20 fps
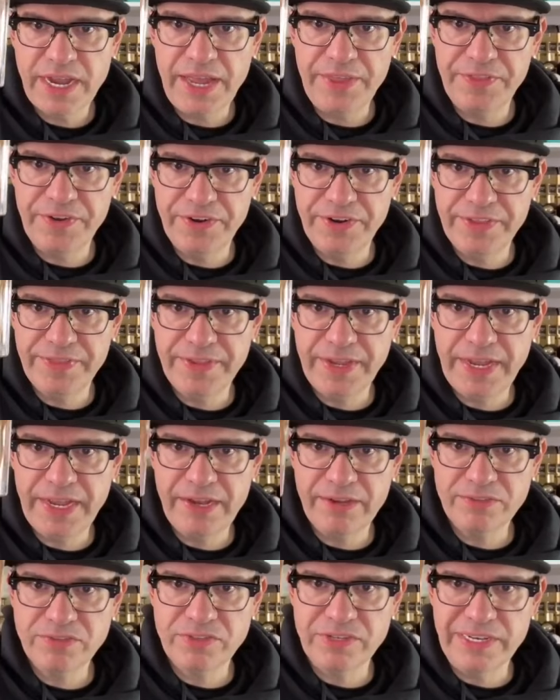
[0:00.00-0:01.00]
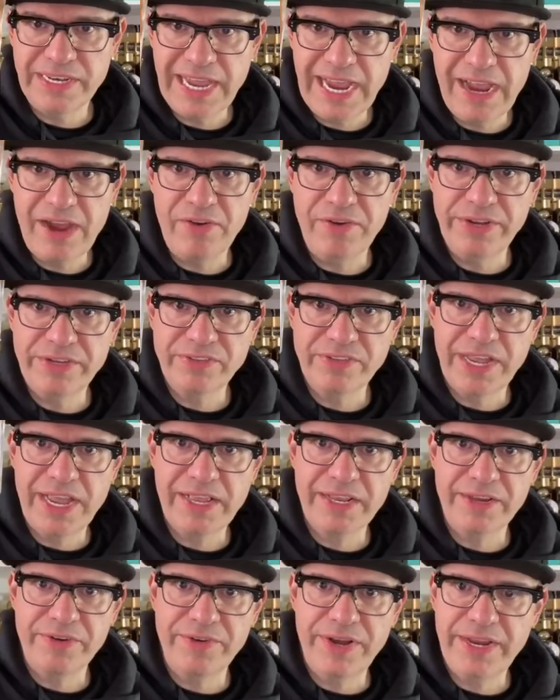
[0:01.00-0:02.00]
Ha, they're in the house now,
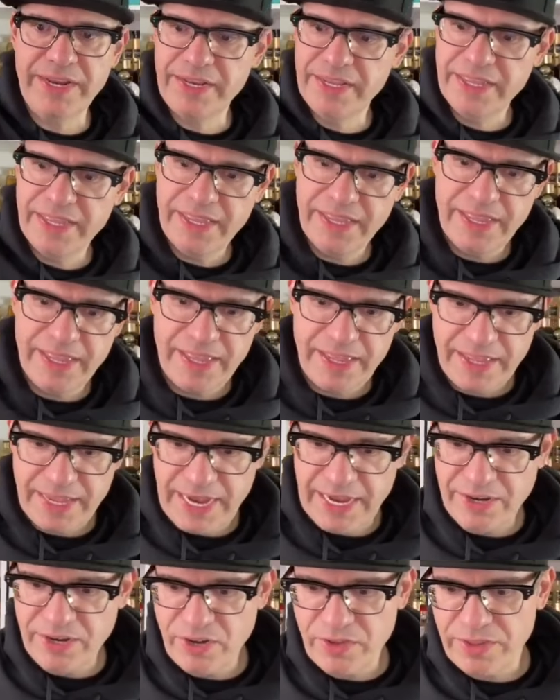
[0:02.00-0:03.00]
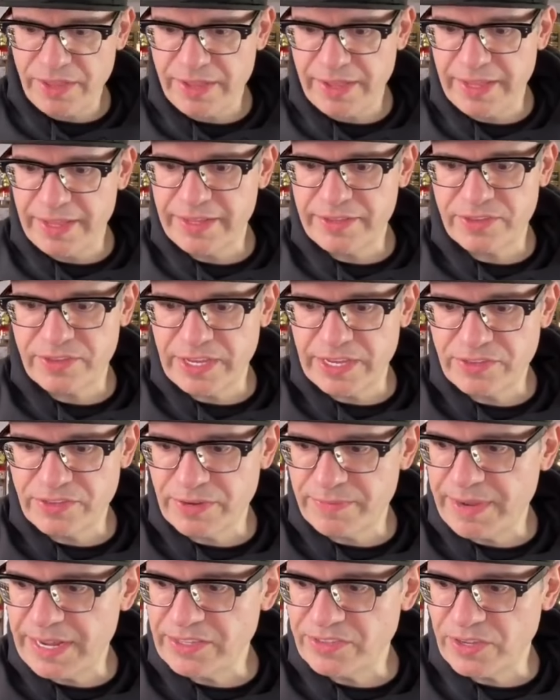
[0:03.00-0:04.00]
exactly, right? I don't know, it's
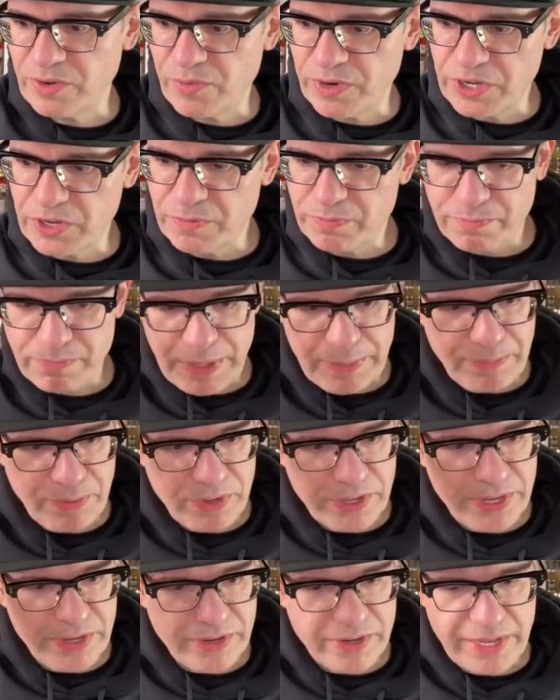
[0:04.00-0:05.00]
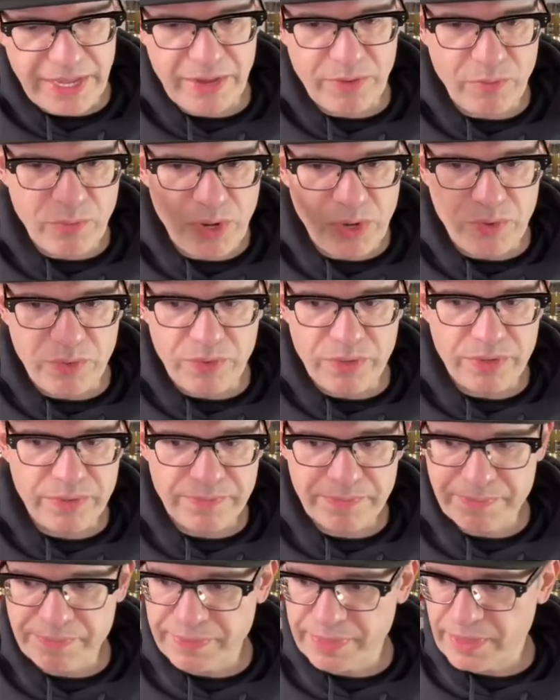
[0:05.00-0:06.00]
amazing when people here are like, whoa.
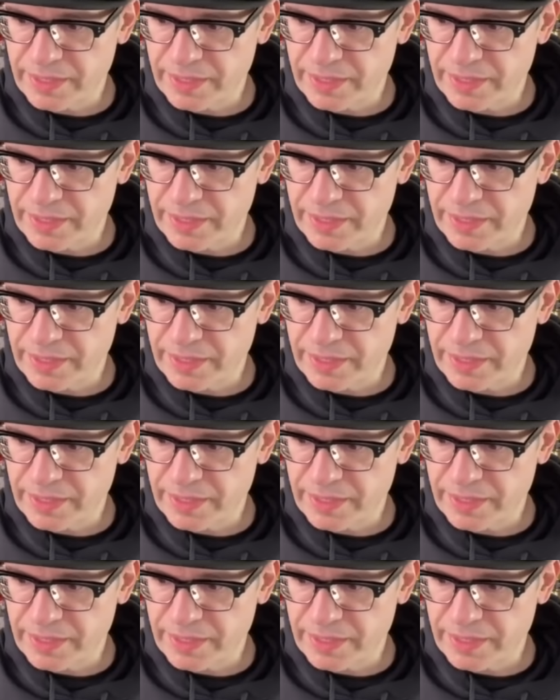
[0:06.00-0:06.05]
